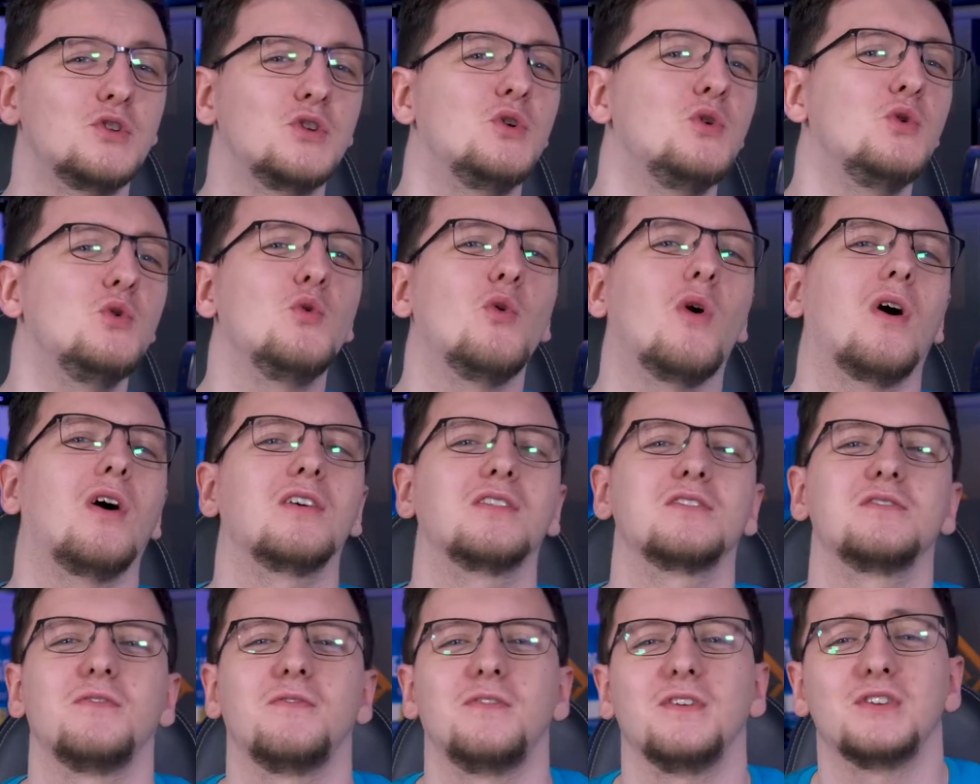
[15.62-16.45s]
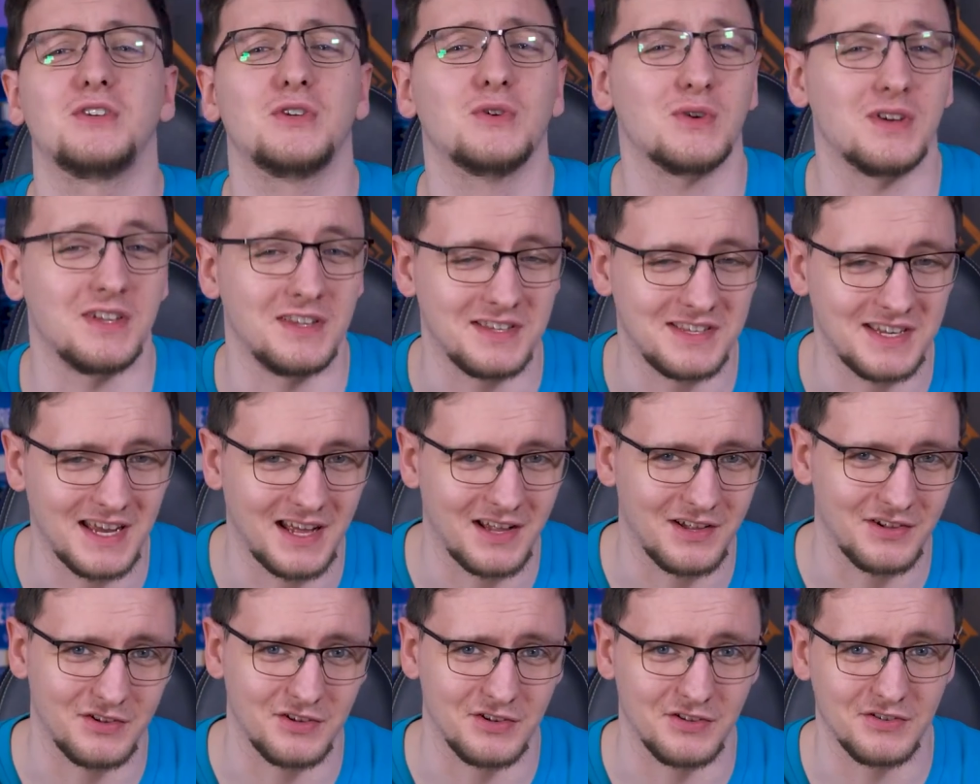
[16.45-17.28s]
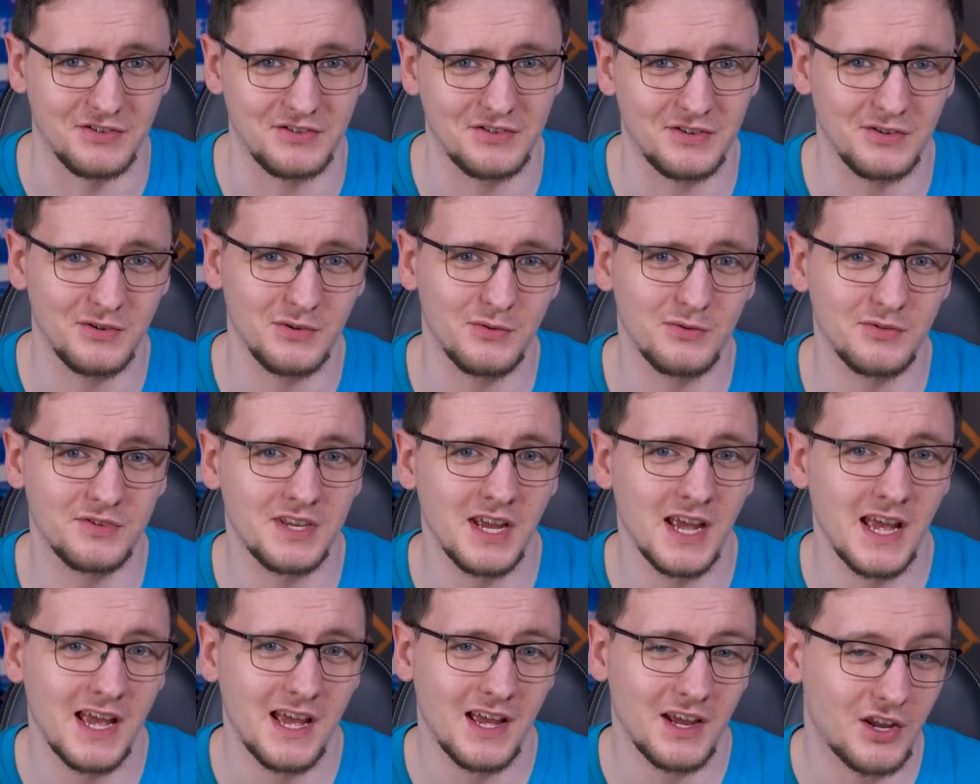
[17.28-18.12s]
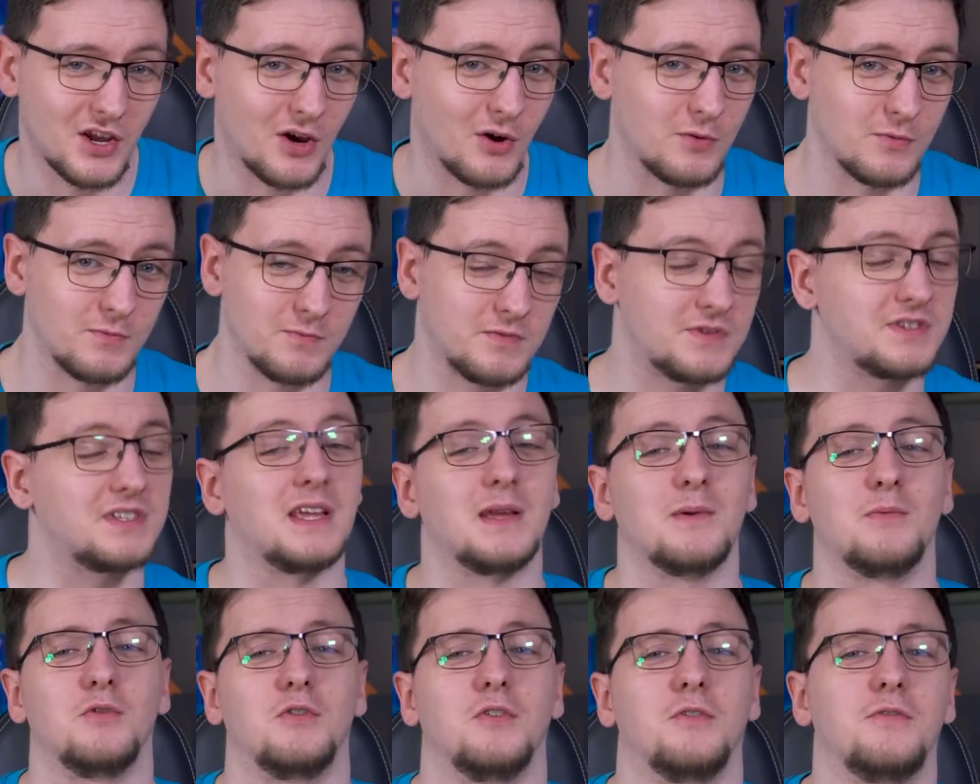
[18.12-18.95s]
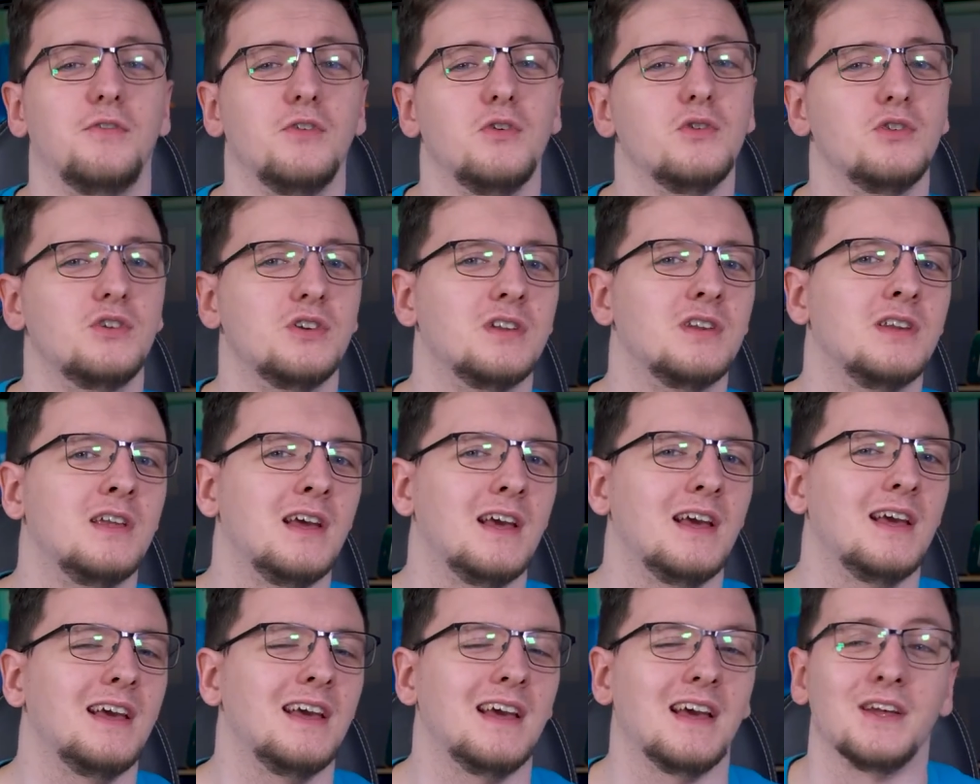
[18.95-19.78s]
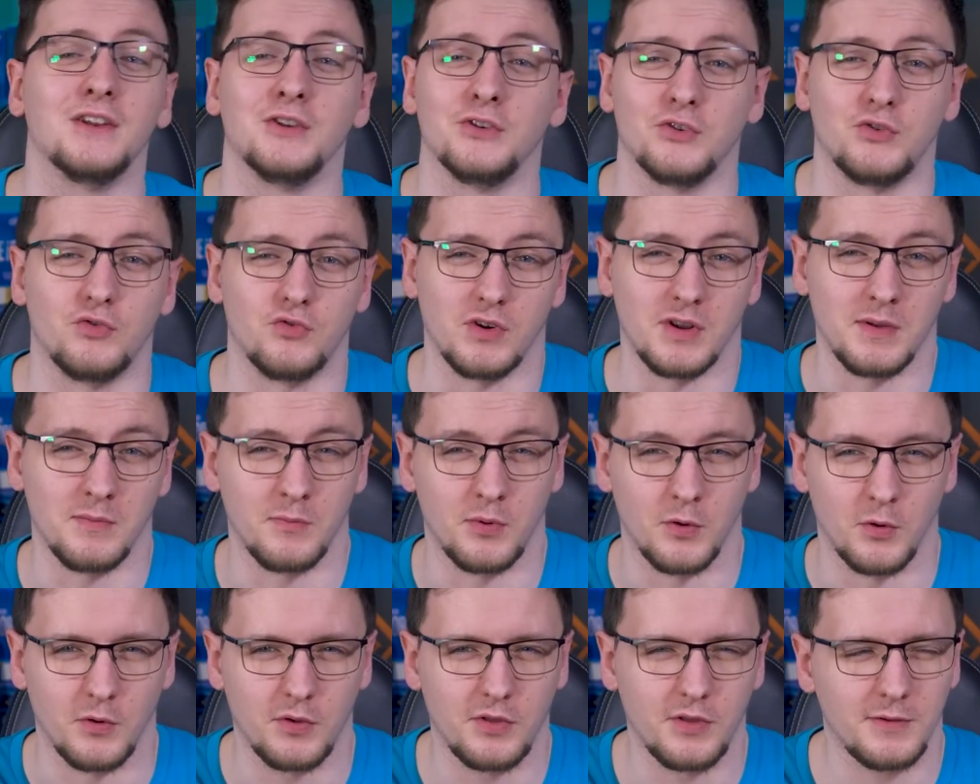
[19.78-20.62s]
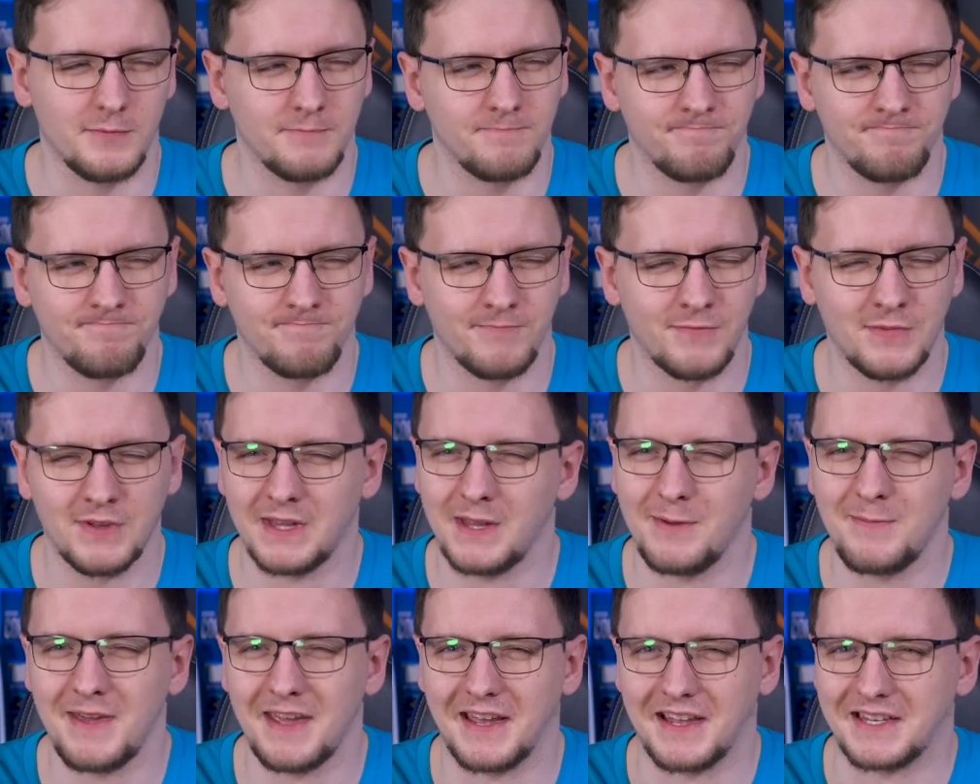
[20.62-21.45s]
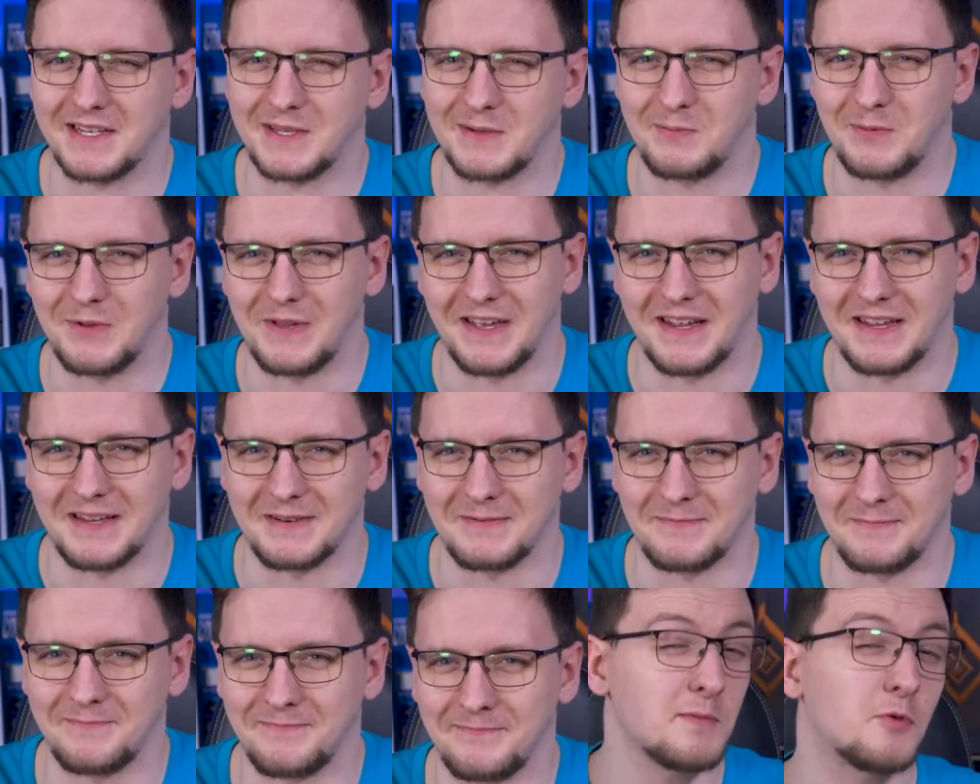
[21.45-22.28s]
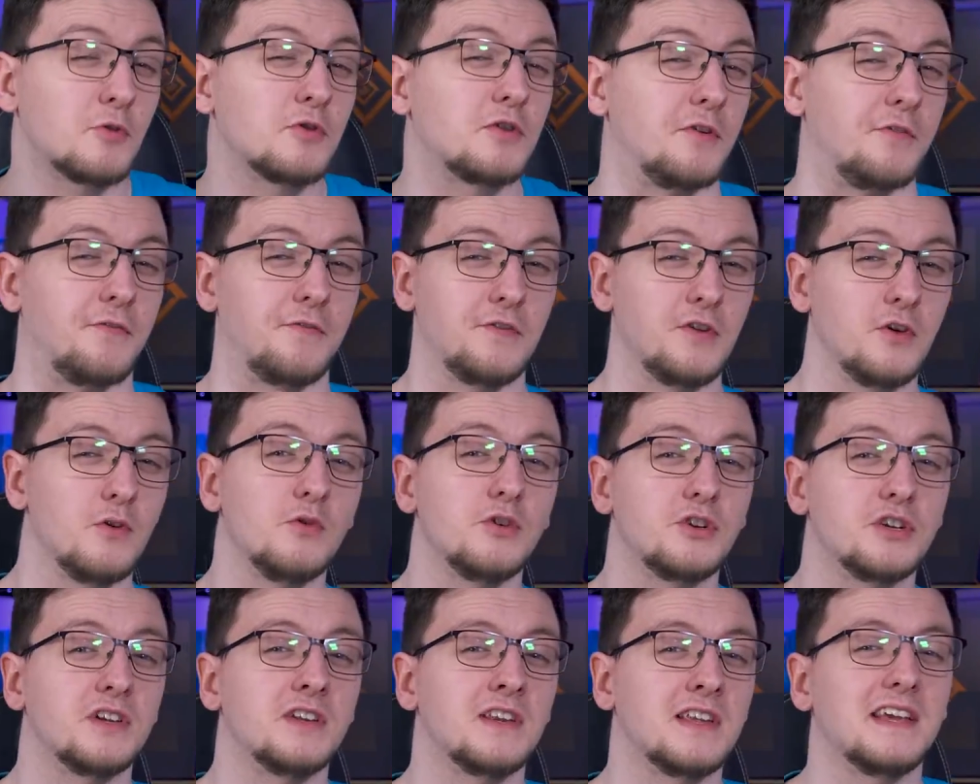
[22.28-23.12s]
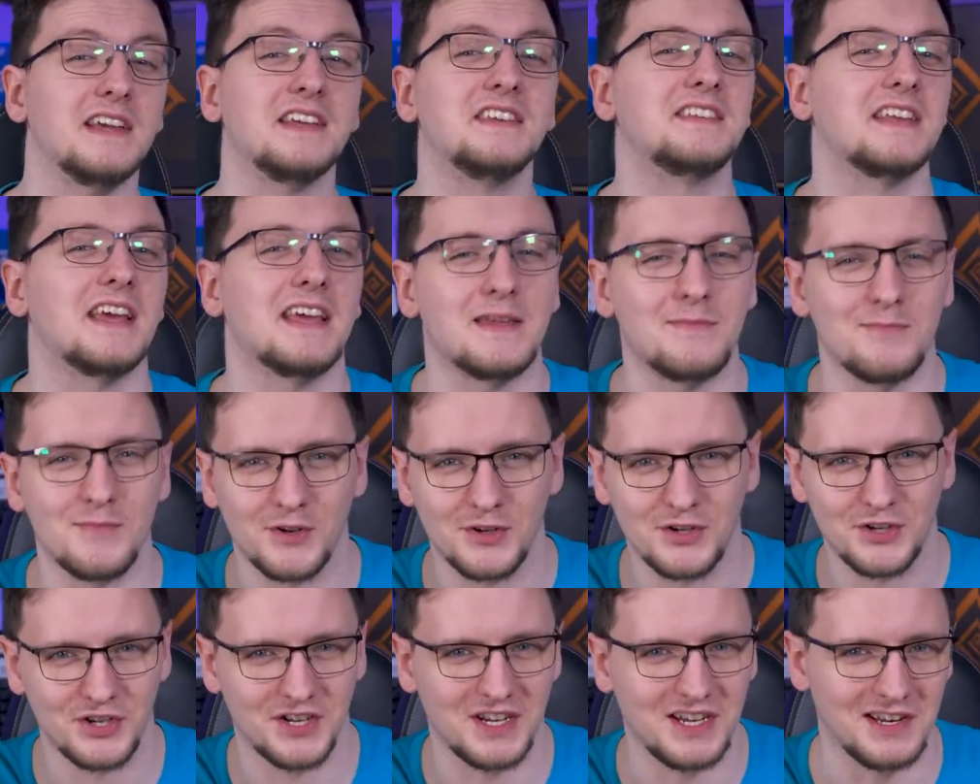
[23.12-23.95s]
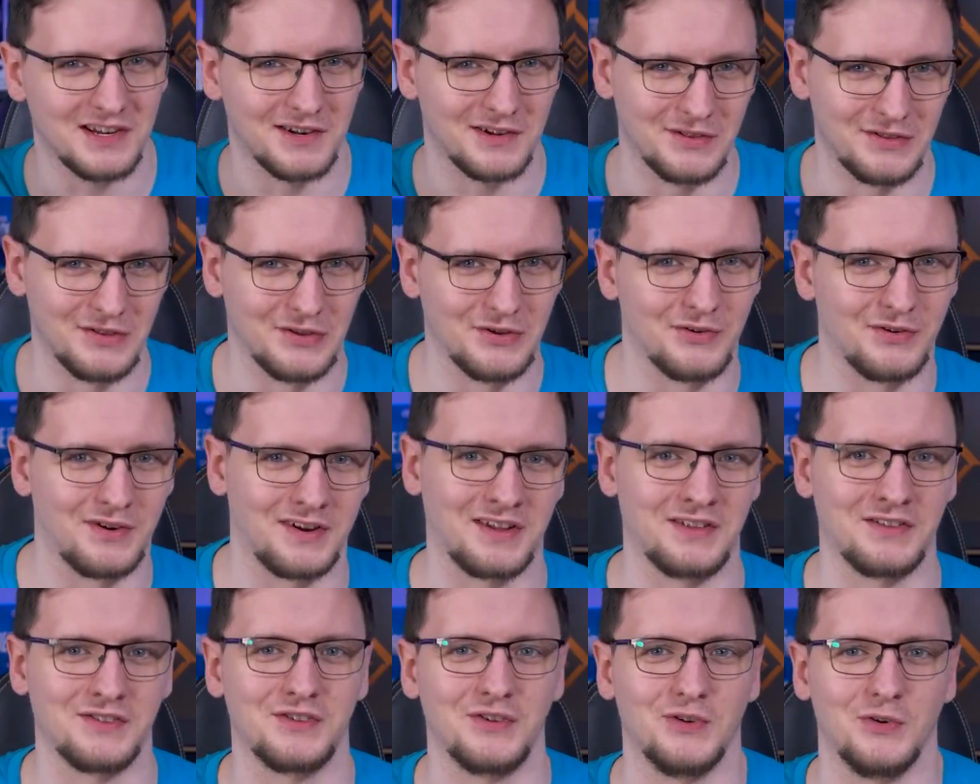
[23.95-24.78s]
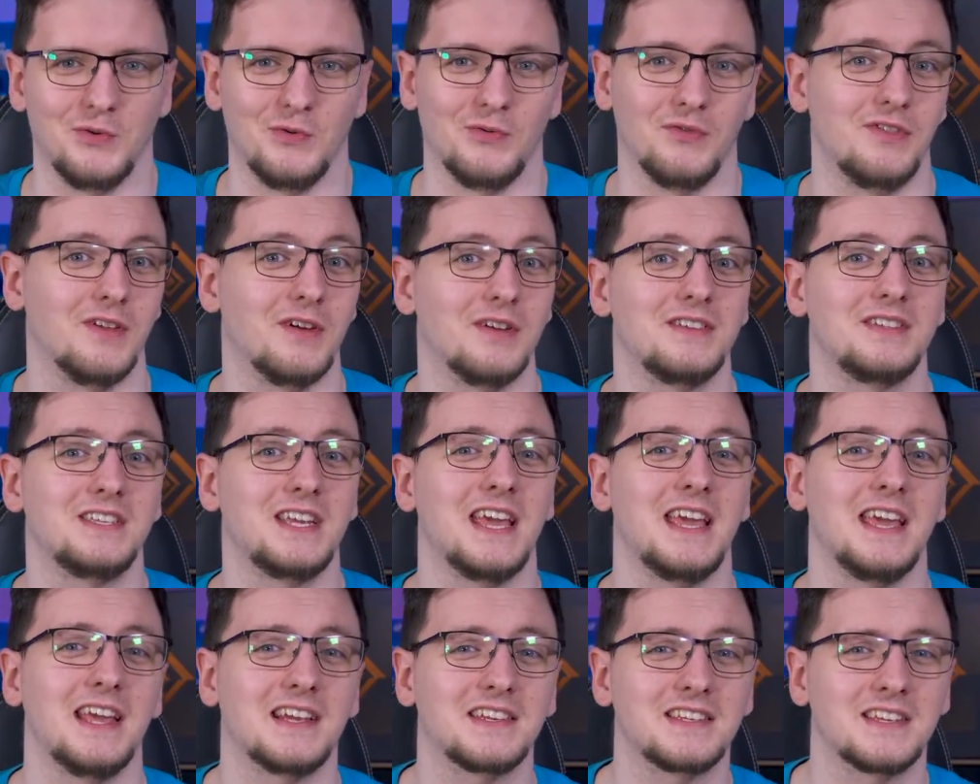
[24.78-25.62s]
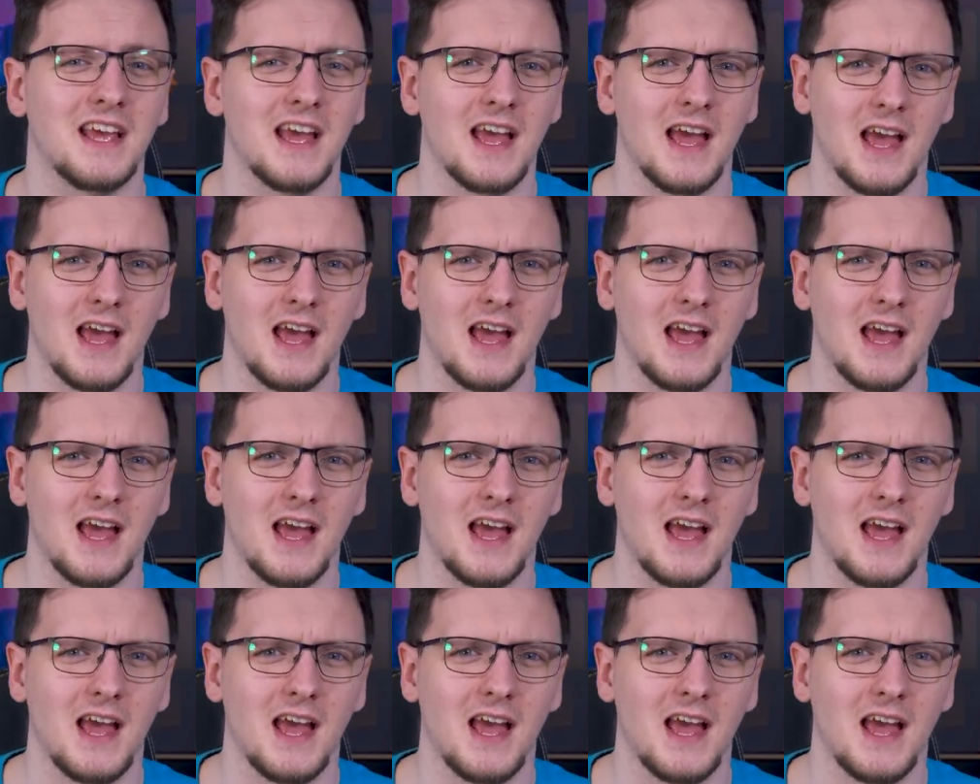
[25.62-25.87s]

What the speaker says: two artificial intelligence tools called Stable Diffusion and Dreambooth. Let me explain. Stable Diffusion is a machine learning tool that takes